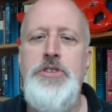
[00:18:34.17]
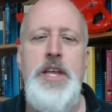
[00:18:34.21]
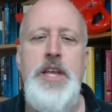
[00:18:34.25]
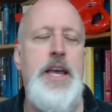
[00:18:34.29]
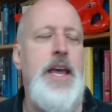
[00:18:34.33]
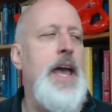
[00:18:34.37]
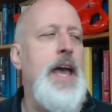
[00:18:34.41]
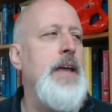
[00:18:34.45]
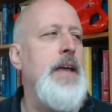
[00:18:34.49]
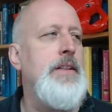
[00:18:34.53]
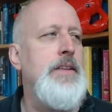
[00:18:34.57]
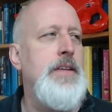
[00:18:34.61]

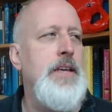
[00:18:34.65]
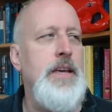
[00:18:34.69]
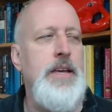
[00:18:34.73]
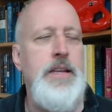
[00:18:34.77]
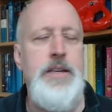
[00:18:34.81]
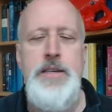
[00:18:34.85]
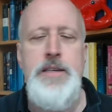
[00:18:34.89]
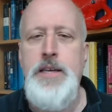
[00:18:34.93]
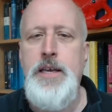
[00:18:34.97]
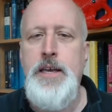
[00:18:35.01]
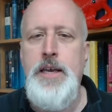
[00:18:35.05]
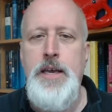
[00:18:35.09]
the
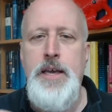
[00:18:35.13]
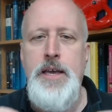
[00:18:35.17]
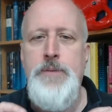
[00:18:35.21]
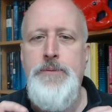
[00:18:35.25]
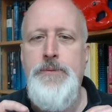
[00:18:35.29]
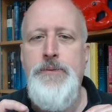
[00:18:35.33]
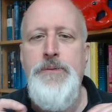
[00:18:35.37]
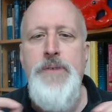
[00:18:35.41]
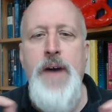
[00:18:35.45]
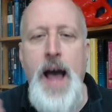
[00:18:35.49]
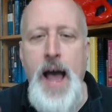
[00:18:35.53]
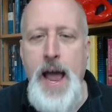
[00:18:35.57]
AT&T
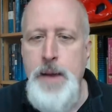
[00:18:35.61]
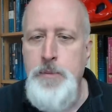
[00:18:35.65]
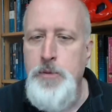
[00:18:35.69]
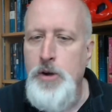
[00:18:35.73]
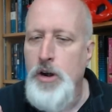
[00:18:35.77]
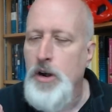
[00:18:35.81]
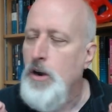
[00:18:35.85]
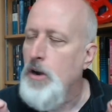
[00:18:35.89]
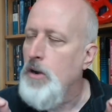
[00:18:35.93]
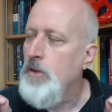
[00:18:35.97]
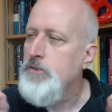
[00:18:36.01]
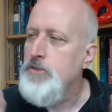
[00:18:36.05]

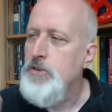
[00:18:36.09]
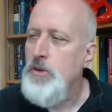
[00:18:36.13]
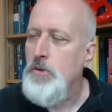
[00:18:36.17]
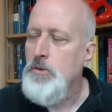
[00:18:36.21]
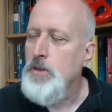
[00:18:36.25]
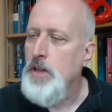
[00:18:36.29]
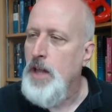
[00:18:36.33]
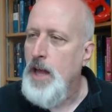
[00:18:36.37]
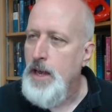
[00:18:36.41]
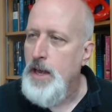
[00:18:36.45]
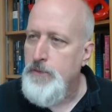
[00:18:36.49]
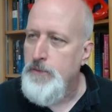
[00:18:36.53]
fiber. So
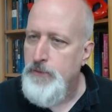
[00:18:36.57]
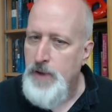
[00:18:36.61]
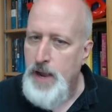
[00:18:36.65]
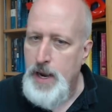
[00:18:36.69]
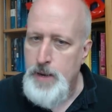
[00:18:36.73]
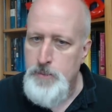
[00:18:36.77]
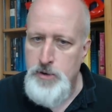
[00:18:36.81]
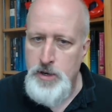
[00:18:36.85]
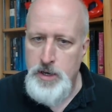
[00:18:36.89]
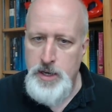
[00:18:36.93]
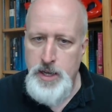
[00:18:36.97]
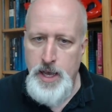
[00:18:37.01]
glad
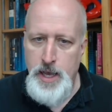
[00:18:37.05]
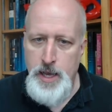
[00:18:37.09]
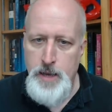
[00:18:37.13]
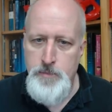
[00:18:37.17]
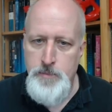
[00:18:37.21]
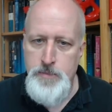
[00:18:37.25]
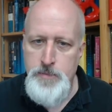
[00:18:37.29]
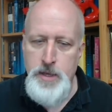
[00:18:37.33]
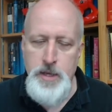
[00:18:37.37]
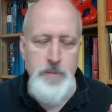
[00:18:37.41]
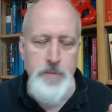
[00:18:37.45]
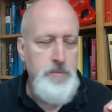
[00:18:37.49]
fiber
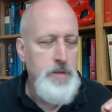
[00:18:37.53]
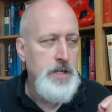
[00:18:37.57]
came.